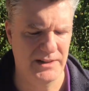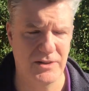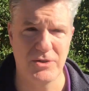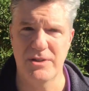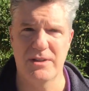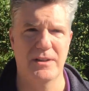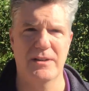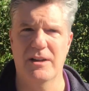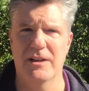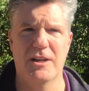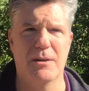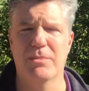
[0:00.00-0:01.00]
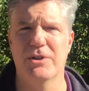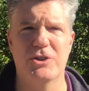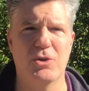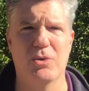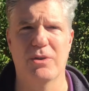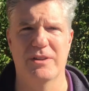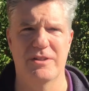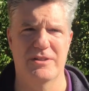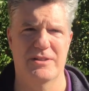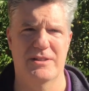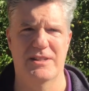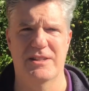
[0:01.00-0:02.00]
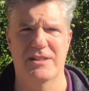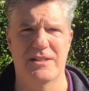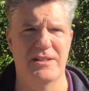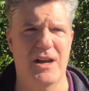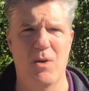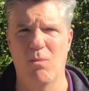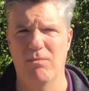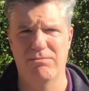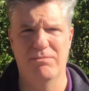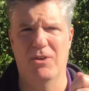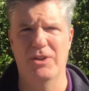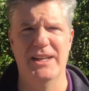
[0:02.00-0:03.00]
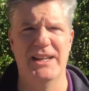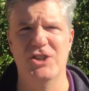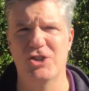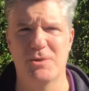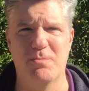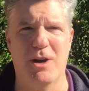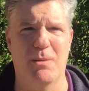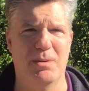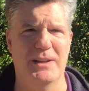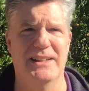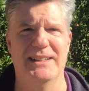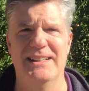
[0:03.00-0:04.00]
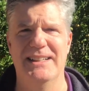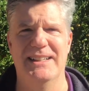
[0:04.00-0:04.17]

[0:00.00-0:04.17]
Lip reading: there's a cupboard door that's not on the hinges properly, and